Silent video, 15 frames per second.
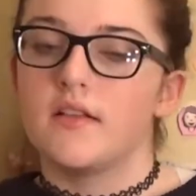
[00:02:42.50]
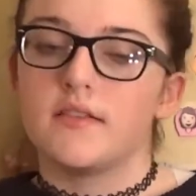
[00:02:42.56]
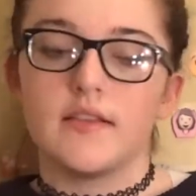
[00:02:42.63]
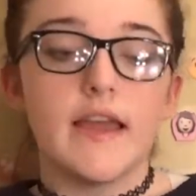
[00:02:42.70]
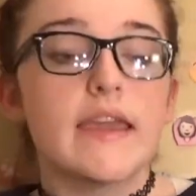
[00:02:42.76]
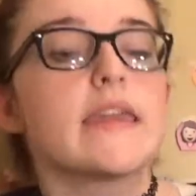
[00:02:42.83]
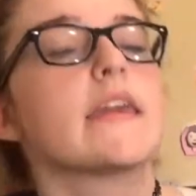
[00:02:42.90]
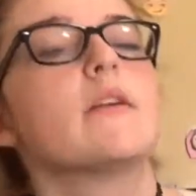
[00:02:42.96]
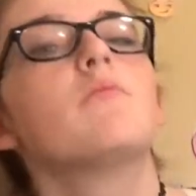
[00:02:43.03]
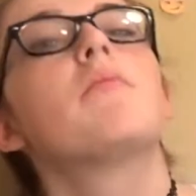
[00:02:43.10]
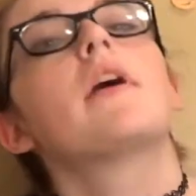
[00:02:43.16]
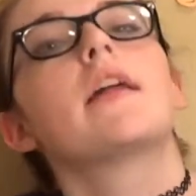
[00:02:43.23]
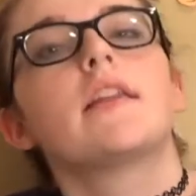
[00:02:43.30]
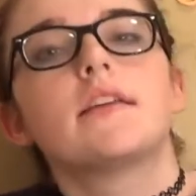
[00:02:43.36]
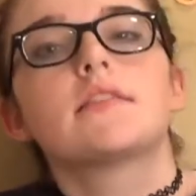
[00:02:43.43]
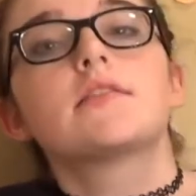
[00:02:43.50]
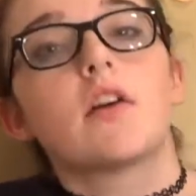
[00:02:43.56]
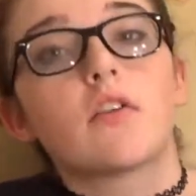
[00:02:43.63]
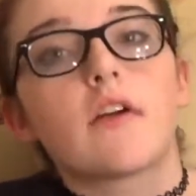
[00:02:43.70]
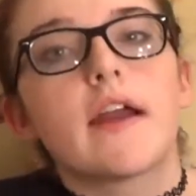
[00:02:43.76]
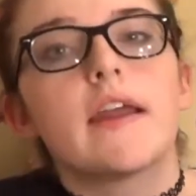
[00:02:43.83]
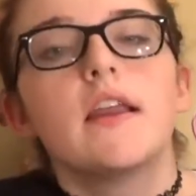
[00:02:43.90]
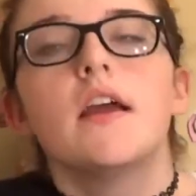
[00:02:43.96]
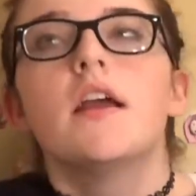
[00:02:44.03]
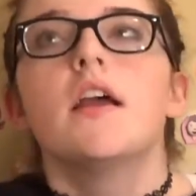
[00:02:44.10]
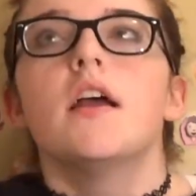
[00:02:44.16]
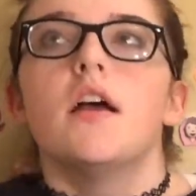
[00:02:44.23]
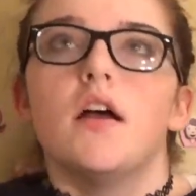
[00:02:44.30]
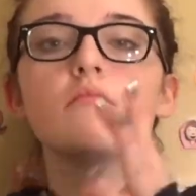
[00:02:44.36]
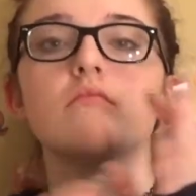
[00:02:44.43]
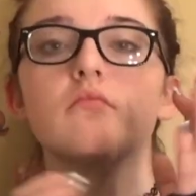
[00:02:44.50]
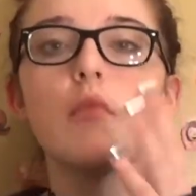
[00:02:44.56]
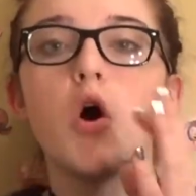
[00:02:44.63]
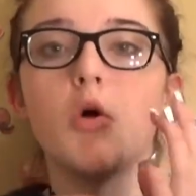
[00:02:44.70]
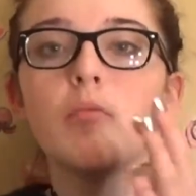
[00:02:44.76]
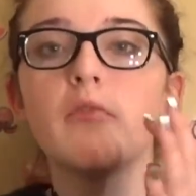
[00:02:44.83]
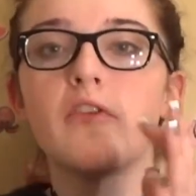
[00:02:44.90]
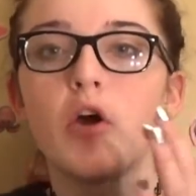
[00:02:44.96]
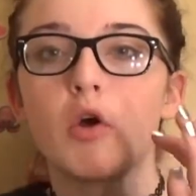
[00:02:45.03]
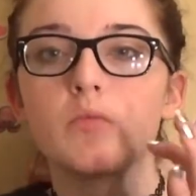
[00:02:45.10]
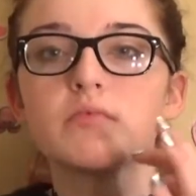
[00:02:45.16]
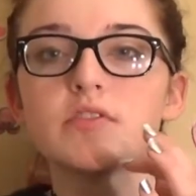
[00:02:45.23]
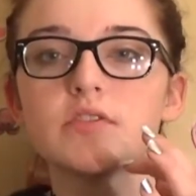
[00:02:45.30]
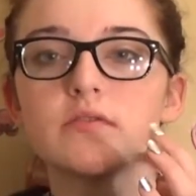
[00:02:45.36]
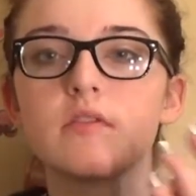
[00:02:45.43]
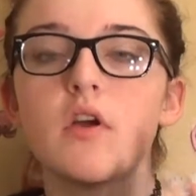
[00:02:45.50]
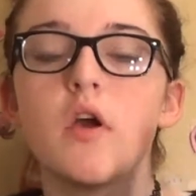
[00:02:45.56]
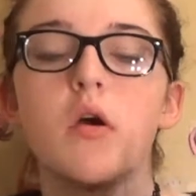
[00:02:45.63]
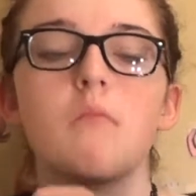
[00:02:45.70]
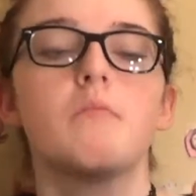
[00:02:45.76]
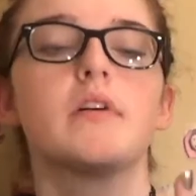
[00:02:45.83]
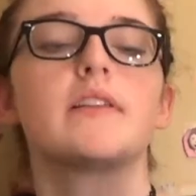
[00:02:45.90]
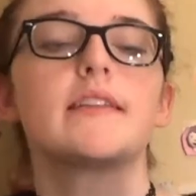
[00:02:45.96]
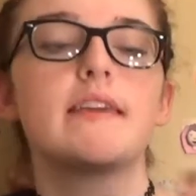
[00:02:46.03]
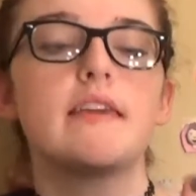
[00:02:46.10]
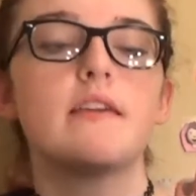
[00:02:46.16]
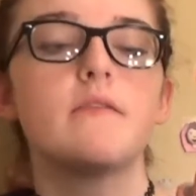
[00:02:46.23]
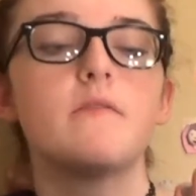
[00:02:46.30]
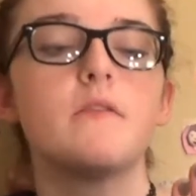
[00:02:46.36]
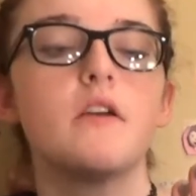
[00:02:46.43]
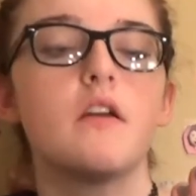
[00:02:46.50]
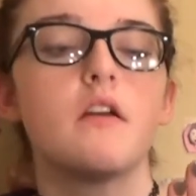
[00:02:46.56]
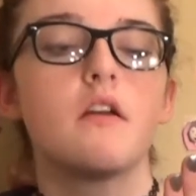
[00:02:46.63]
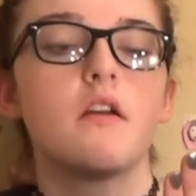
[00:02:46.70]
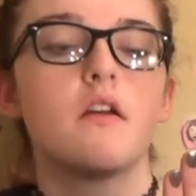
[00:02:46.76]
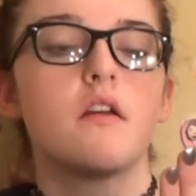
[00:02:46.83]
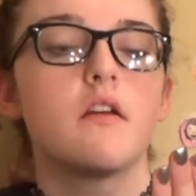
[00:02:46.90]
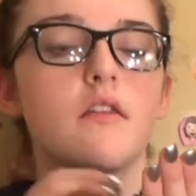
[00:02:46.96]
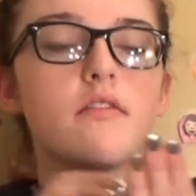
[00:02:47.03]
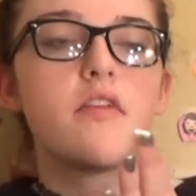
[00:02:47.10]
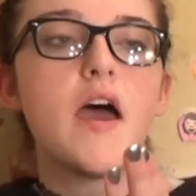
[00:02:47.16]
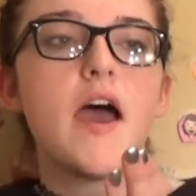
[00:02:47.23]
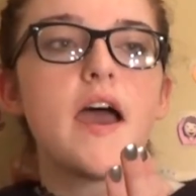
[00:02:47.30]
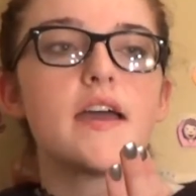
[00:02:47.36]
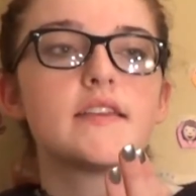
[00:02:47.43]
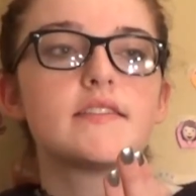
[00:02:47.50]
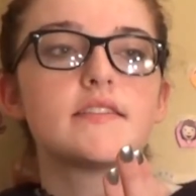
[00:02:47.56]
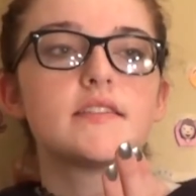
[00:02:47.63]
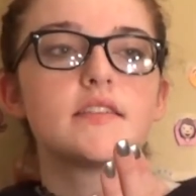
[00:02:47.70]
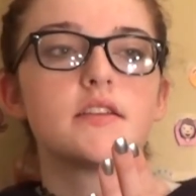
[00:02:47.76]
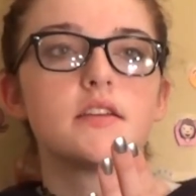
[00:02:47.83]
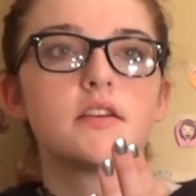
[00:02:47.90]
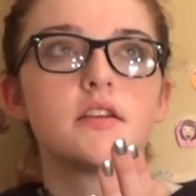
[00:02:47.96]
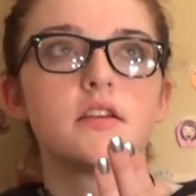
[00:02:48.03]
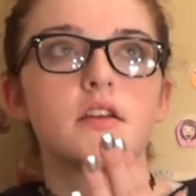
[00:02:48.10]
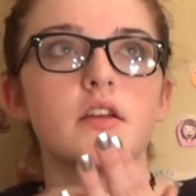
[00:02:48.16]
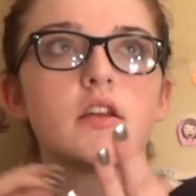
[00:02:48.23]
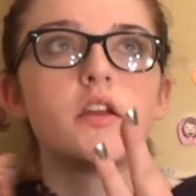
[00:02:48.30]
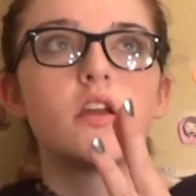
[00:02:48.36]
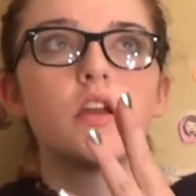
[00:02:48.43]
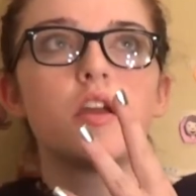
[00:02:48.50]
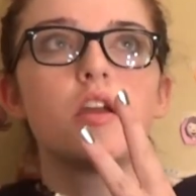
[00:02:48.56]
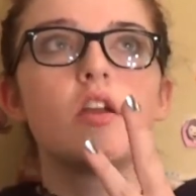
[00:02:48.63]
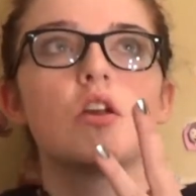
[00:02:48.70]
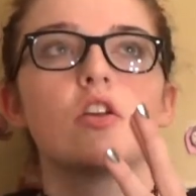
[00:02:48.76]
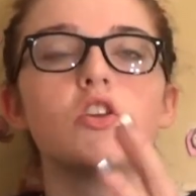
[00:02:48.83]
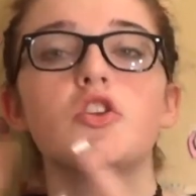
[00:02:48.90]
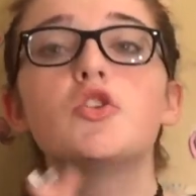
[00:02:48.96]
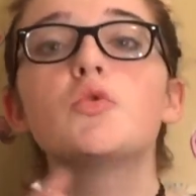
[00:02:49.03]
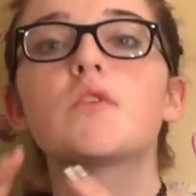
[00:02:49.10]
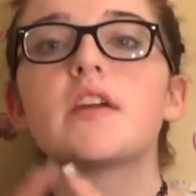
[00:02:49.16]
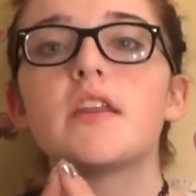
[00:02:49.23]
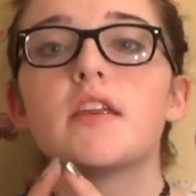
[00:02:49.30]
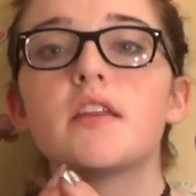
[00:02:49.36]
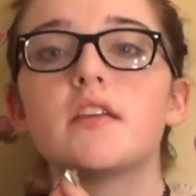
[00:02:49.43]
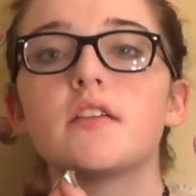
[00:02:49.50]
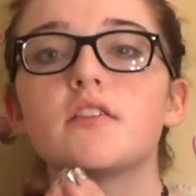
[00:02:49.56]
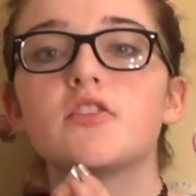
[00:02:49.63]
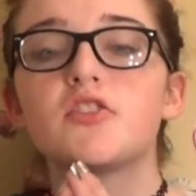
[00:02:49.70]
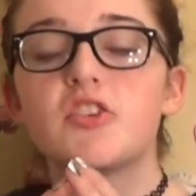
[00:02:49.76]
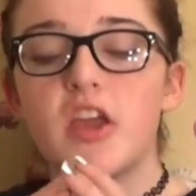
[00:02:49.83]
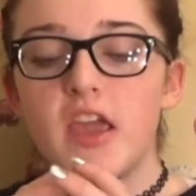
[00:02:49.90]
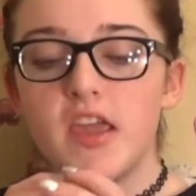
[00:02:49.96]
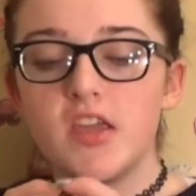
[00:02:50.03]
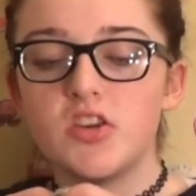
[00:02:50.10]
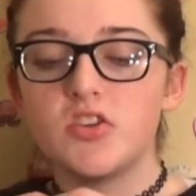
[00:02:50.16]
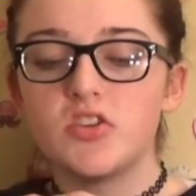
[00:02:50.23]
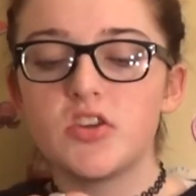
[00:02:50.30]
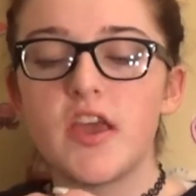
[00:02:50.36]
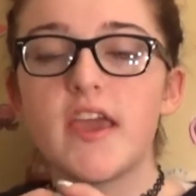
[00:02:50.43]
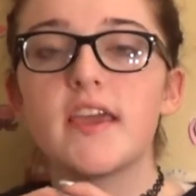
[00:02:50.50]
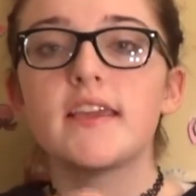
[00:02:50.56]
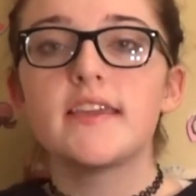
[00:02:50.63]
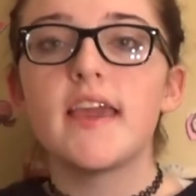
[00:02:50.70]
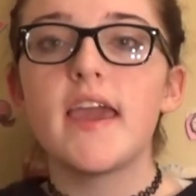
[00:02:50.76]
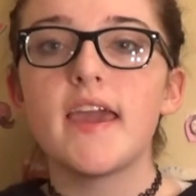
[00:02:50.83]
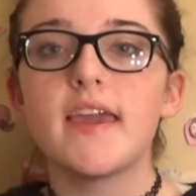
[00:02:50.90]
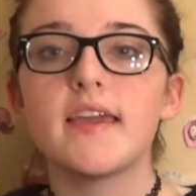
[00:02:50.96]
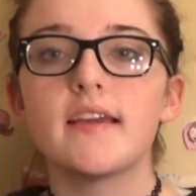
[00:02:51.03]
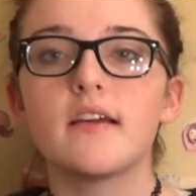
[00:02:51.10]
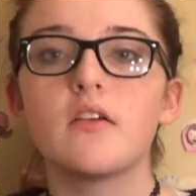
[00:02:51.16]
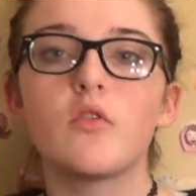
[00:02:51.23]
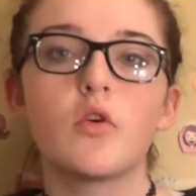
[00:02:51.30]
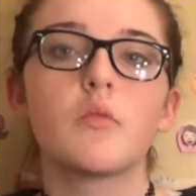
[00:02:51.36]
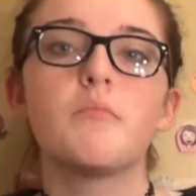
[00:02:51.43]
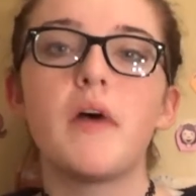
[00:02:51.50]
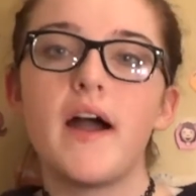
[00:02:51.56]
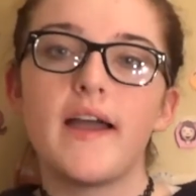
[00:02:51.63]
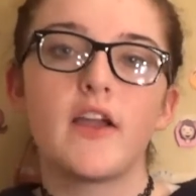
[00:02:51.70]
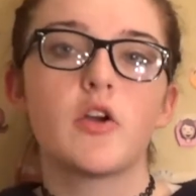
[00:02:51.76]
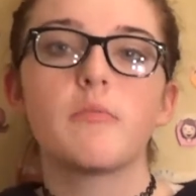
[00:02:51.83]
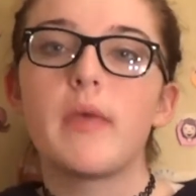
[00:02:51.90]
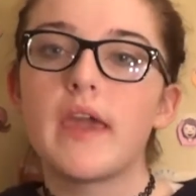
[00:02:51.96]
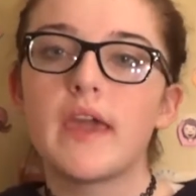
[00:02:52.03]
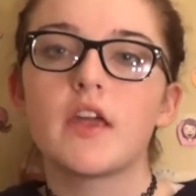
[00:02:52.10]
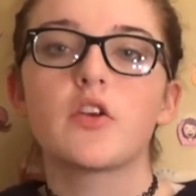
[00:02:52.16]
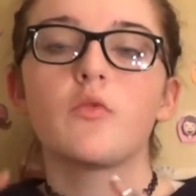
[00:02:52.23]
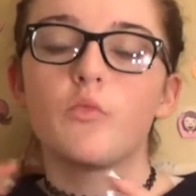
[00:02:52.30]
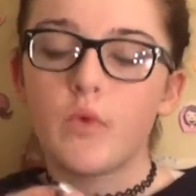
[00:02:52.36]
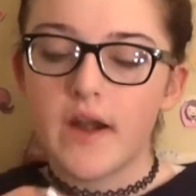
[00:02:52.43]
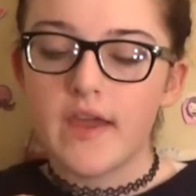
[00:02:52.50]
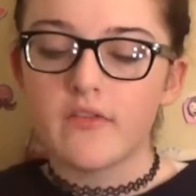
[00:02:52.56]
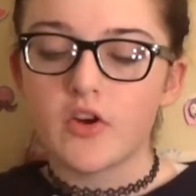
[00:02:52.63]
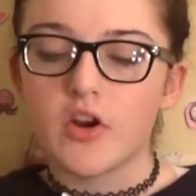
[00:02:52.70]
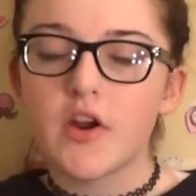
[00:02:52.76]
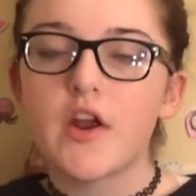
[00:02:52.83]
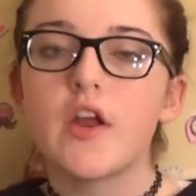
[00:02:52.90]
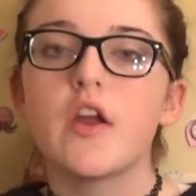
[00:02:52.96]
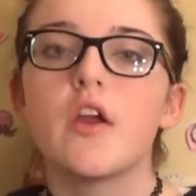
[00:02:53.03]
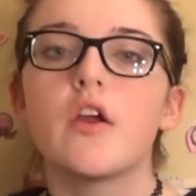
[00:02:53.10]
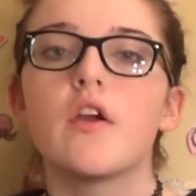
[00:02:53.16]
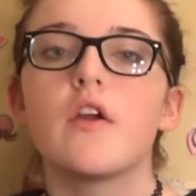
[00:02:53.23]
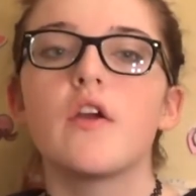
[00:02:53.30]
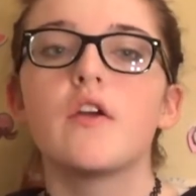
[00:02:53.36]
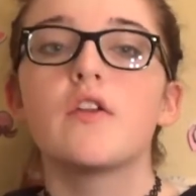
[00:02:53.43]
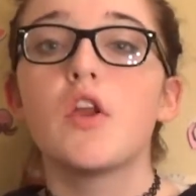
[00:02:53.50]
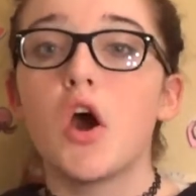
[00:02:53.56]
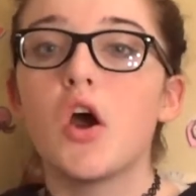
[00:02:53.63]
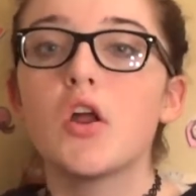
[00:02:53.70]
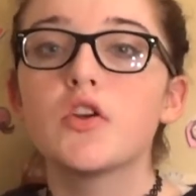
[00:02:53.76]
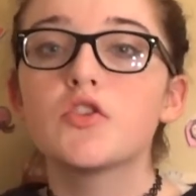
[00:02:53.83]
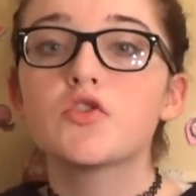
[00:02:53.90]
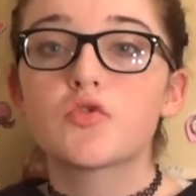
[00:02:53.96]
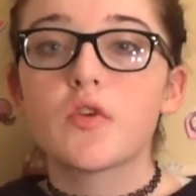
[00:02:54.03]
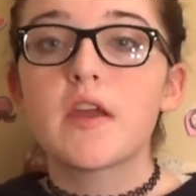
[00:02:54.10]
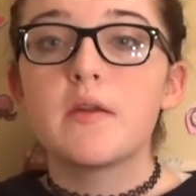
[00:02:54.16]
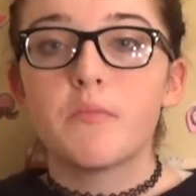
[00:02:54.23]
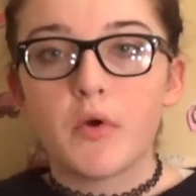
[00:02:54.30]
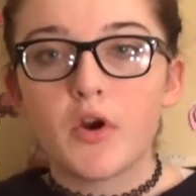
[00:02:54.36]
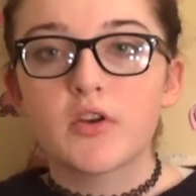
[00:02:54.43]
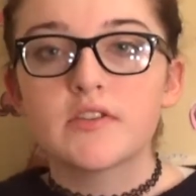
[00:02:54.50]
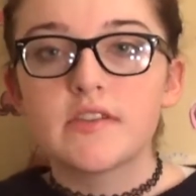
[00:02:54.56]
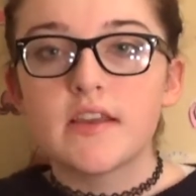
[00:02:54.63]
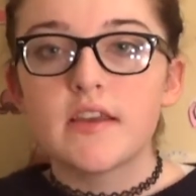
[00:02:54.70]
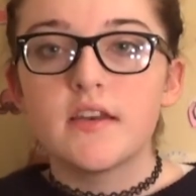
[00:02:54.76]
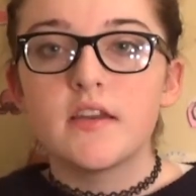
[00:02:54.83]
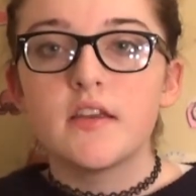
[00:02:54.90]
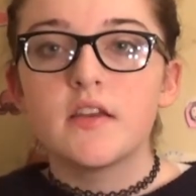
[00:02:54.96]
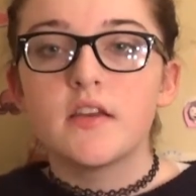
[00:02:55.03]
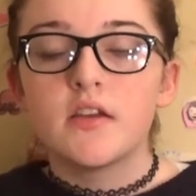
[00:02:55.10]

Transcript: like it, but it's all right. Homophobes believe that you can change a gay or bi or pan or whatever non-straight person